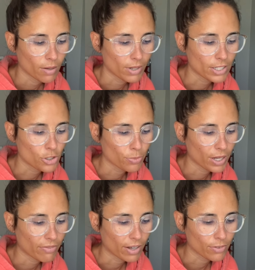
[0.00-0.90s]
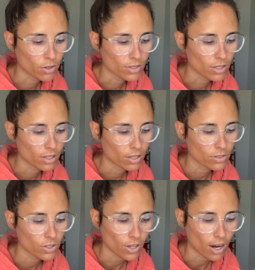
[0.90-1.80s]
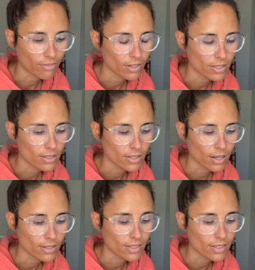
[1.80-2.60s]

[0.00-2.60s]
My teacher BFF goes to the office and says,